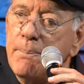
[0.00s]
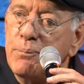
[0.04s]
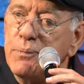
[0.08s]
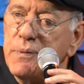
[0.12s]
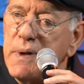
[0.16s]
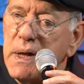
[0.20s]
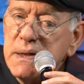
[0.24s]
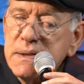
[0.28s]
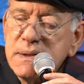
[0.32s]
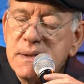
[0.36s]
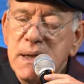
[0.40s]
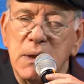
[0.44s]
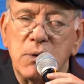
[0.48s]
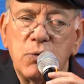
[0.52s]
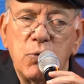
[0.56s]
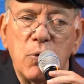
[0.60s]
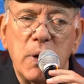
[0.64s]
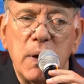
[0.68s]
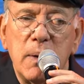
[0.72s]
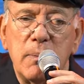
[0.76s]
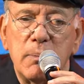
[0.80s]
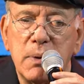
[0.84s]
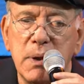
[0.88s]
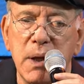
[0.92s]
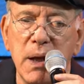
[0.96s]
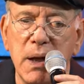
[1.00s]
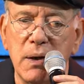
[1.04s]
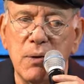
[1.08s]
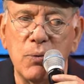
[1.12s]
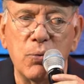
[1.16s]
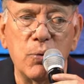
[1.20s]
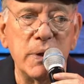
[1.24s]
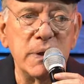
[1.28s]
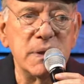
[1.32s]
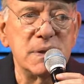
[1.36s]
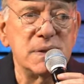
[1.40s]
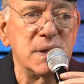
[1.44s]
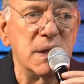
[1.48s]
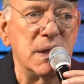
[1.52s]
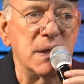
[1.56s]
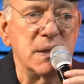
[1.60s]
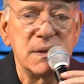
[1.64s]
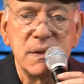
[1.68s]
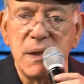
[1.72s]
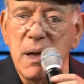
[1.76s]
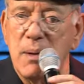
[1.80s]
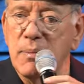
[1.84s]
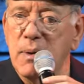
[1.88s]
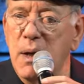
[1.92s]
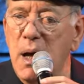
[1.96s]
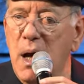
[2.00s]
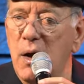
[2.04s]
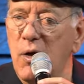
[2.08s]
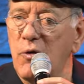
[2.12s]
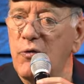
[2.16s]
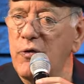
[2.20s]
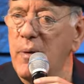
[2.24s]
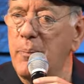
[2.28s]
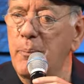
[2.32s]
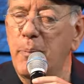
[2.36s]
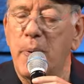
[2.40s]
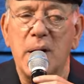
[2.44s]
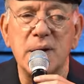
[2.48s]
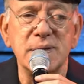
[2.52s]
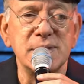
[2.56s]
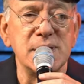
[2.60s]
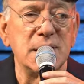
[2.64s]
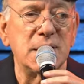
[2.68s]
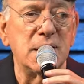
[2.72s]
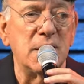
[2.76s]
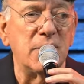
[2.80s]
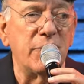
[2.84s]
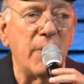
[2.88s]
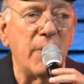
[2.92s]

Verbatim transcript: They said to him, can we see some kind of a positive